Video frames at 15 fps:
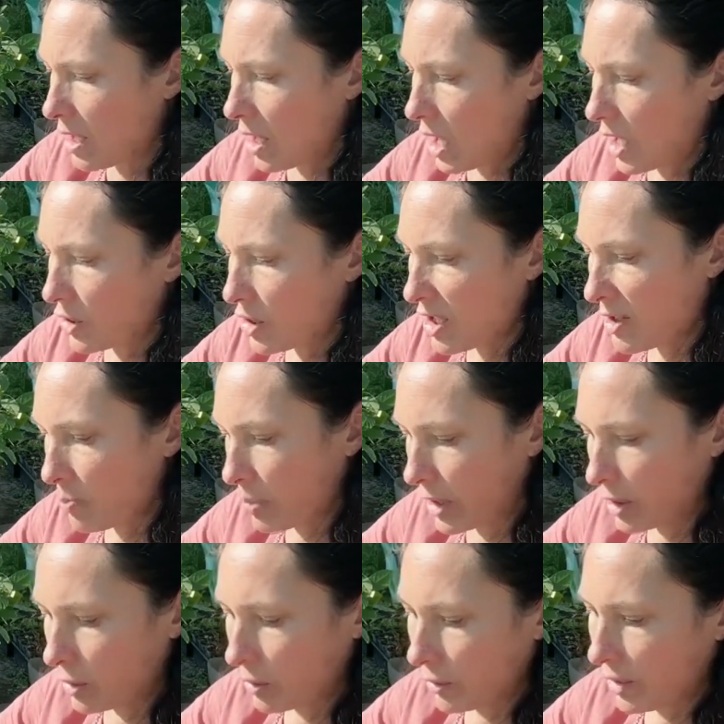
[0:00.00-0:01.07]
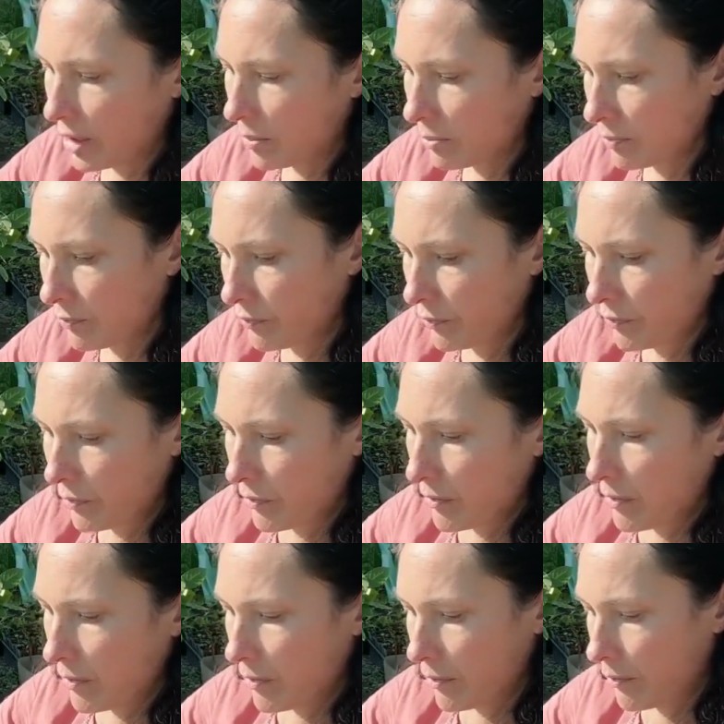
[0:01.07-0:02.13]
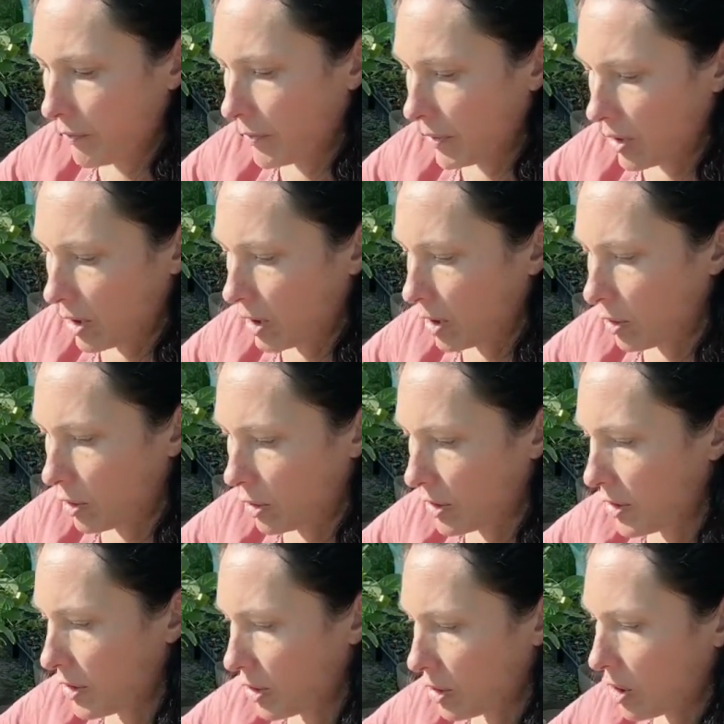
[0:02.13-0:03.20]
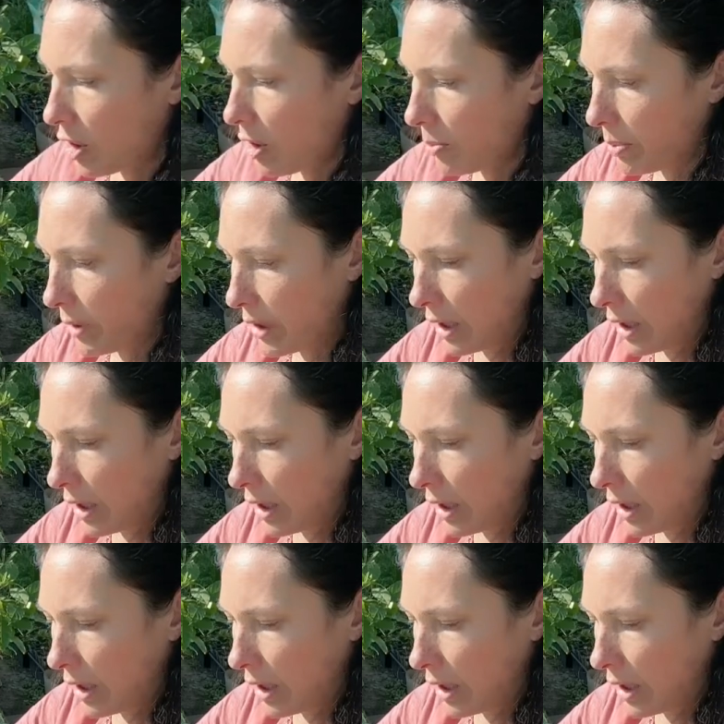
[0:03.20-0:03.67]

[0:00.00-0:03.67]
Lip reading: I just sprinkle them across the top,